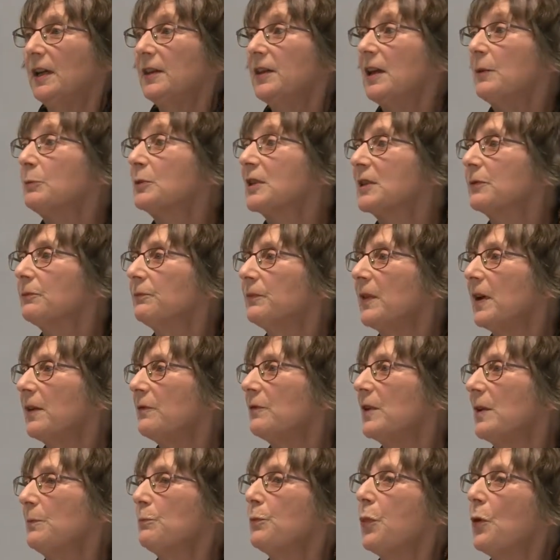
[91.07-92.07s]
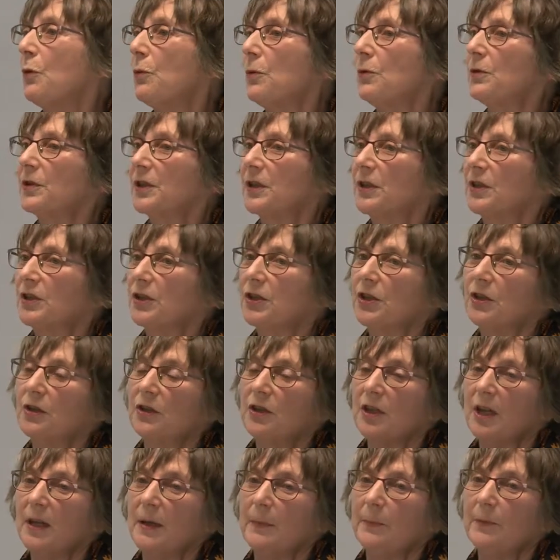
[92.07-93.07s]
That was important to
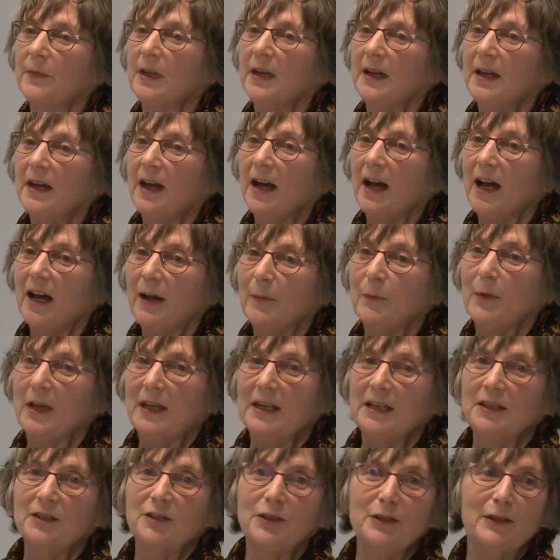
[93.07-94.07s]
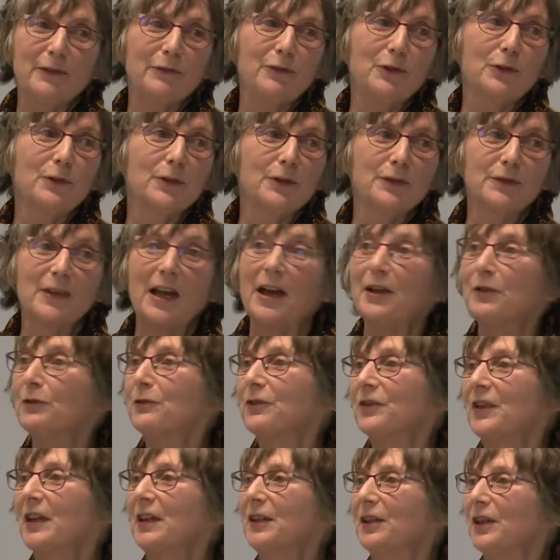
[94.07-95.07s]
them, and if you can kind of
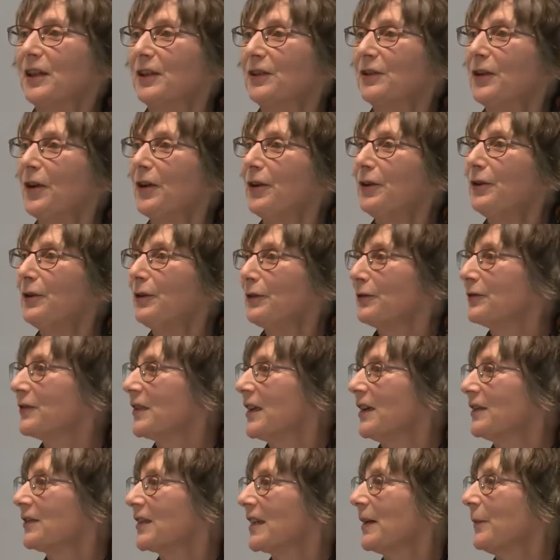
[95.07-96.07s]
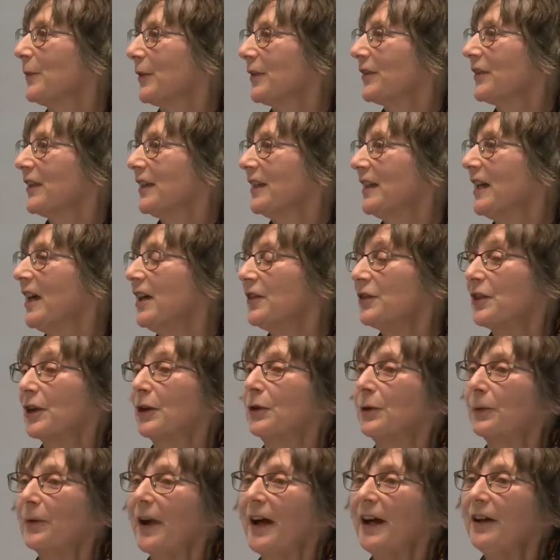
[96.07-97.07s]
think and know of some of the
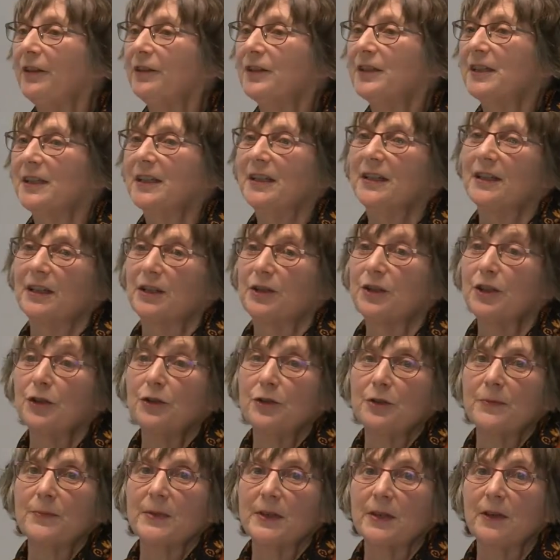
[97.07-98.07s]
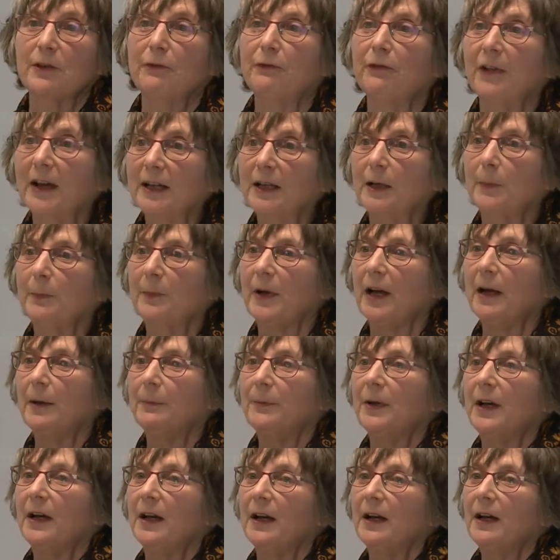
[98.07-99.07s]
grounding in terms of the
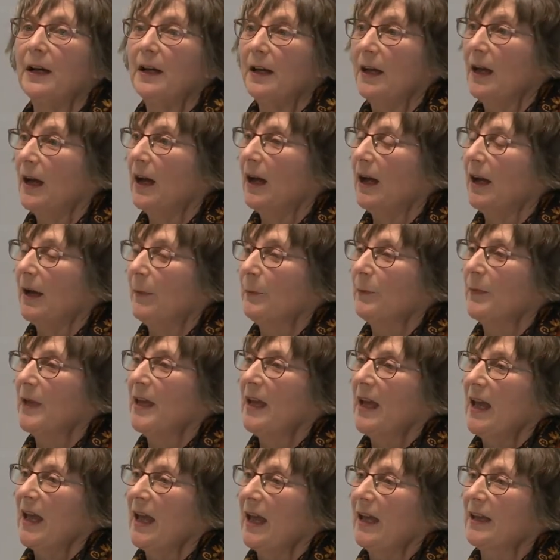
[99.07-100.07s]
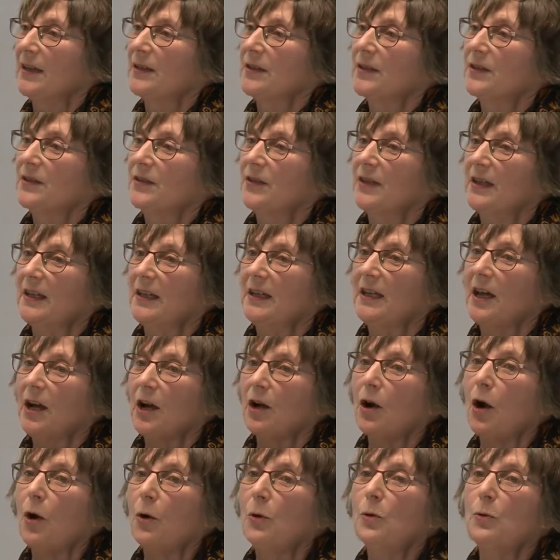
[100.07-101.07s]
whakapapa and the
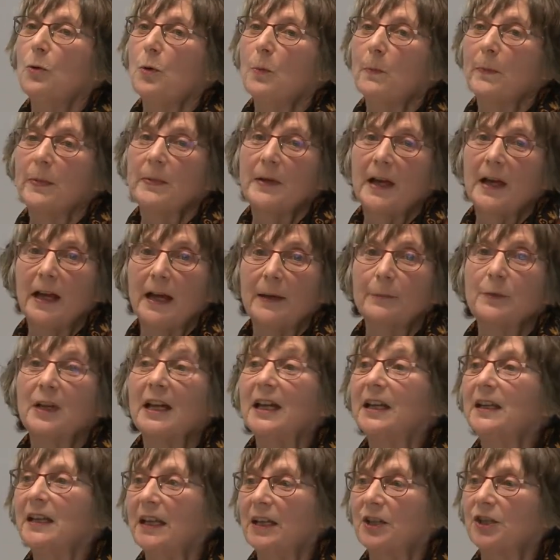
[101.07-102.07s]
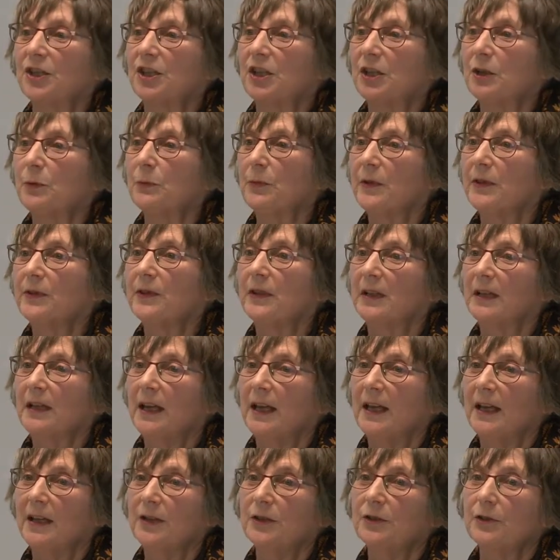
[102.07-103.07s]
whole connection with the
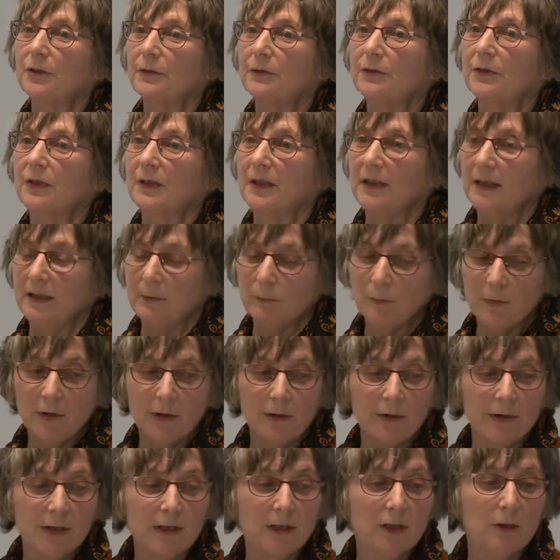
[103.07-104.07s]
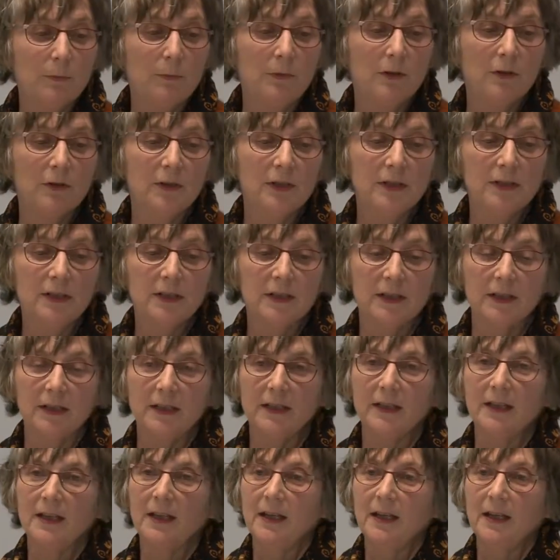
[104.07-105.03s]
land of the Māori community.